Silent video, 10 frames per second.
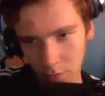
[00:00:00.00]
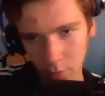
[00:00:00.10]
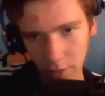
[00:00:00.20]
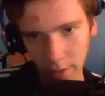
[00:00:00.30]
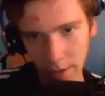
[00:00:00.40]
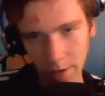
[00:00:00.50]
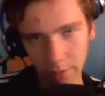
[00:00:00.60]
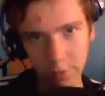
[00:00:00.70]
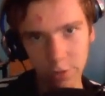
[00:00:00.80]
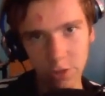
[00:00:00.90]
We are out
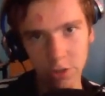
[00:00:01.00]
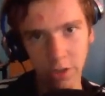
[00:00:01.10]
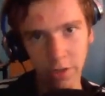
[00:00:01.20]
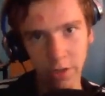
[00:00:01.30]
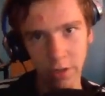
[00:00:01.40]
of steam.